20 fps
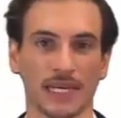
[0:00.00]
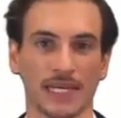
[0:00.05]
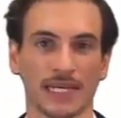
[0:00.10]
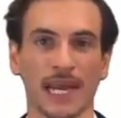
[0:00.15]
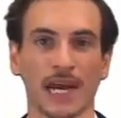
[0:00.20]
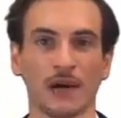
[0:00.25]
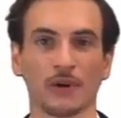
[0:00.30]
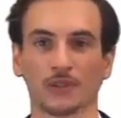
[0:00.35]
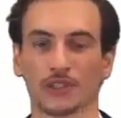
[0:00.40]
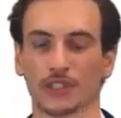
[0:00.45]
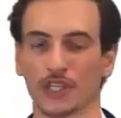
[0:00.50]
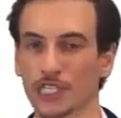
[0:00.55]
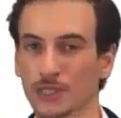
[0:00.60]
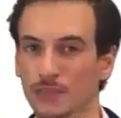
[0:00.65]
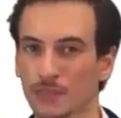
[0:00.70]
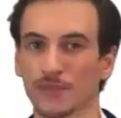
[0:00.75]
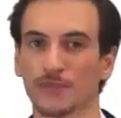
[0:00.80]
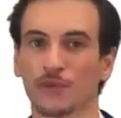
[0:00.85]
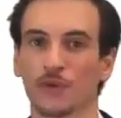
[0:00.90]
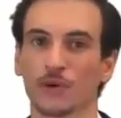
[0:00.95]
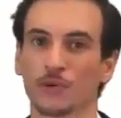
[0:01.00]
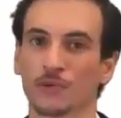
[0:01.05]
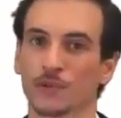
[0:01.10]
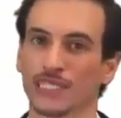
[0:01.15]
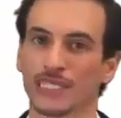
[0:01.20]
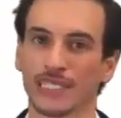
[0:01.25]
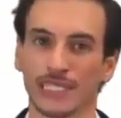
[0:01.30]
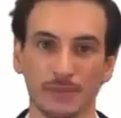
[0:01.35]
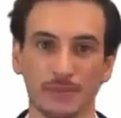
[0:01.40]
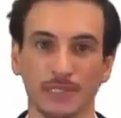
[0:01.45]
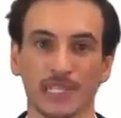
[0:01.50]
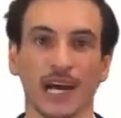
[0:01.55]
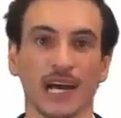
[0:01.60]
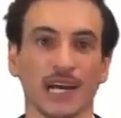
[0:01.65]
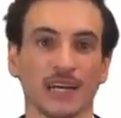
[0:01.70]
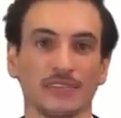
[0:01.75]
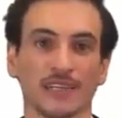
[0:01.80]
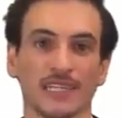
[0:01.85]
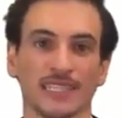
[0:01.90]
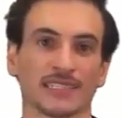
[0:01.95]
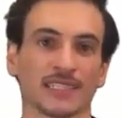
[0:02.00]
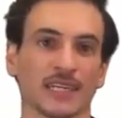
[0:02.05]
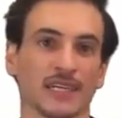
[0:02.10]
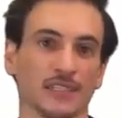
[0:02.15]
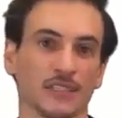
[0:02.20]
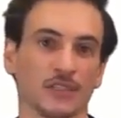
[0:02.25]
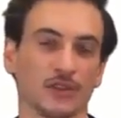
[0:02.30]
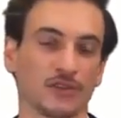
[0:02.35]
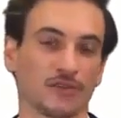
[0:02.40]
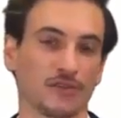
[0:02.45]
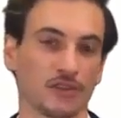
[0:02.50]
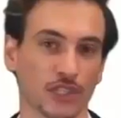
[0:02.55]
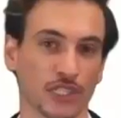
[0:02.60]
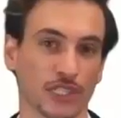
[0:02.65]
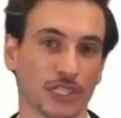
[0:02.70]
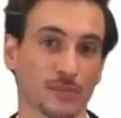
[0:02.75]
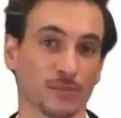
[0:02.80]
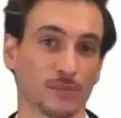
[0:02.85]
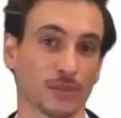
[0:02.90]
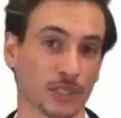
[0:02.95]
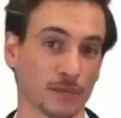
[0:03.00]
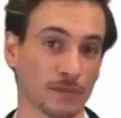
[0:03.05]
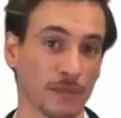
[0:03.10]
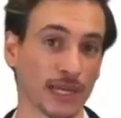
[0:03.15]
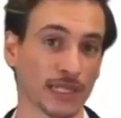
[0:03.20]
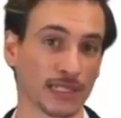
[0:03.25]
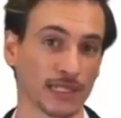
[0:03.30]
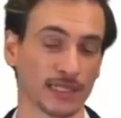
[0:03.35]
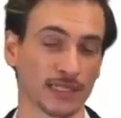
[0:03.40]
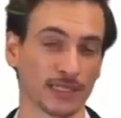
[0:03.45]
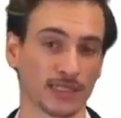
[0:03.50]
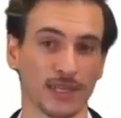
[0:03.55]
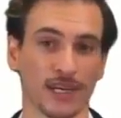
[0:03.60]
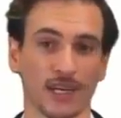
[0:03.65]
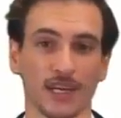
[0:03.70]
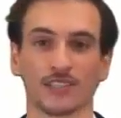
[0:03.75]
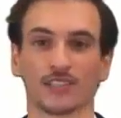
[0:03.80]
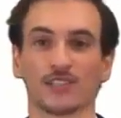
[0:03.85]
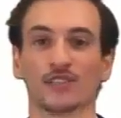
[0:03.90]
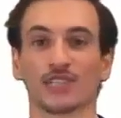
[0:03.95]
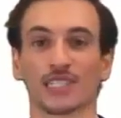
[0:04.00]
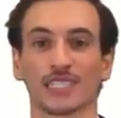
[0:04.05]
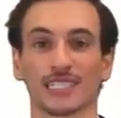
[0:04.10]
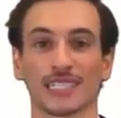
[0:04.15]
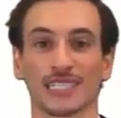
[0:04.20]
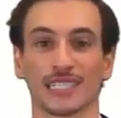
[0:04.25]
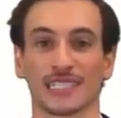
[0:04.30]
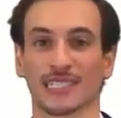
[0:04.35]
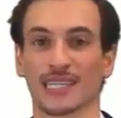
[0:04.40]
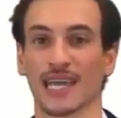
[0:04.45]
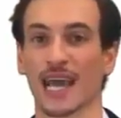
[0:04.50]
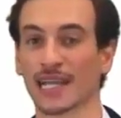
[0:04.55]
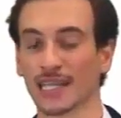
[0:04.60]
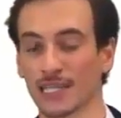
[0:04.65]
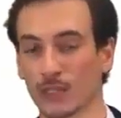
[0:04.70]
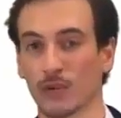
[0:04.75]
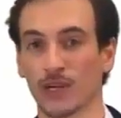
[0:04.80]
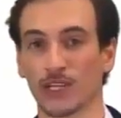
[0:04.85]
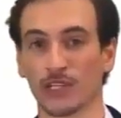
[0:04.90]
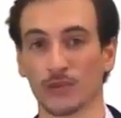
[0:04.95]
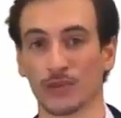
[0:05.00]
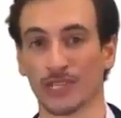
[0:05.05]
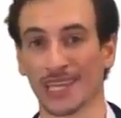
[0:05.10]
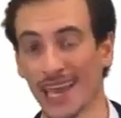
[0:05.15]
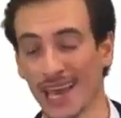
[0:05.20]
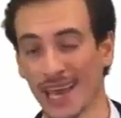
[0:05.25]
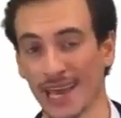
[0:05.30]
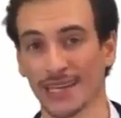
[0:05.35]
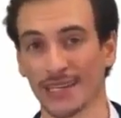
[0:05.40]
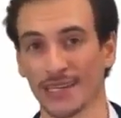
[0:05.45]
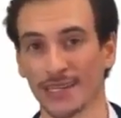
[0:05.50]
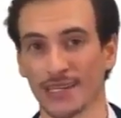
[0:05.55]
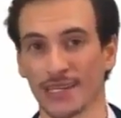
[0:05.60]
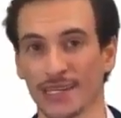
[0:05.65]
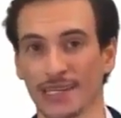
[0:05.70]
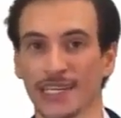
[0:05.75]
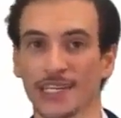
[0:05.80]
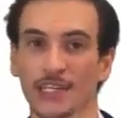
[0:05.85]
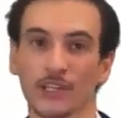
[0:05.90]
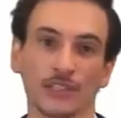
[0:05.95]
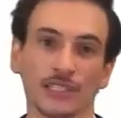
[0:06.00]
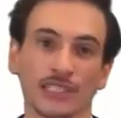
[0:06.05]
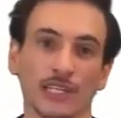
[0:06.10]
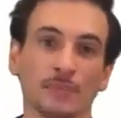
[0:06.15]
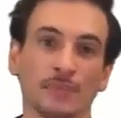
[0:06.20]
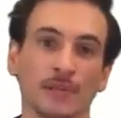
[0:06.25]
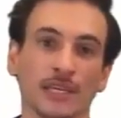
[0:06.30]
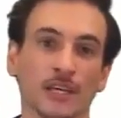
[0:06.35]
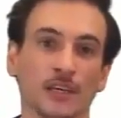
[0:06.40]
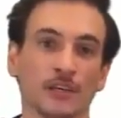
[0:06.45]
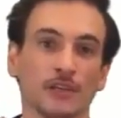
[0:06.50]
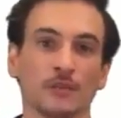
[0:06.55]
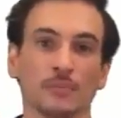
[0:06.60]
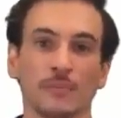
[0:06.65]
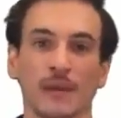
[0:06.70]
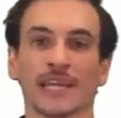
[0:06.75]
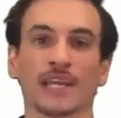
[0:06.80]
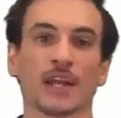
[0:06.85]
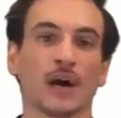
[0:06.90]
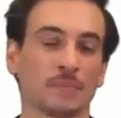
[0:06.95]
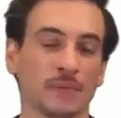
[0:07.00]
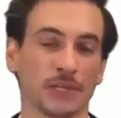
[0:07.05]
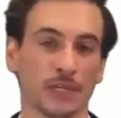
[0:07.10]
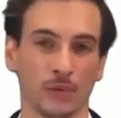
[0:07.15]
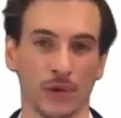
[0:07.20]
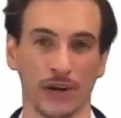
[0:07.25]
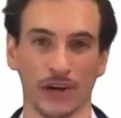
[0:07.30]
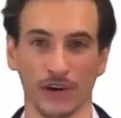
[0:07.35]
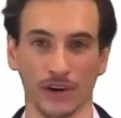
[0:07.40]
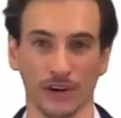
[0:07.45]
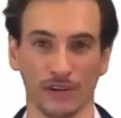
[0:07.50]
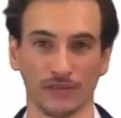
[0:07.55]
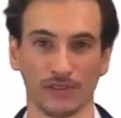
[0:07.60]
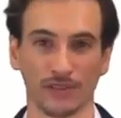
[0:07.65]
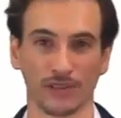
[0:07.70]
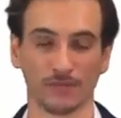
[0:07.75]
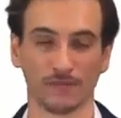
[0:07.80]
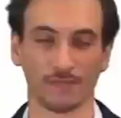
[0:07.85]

Now, just before we deep dive inside the university prospectus so you can see exactly what you get, here's something you may not be aware of.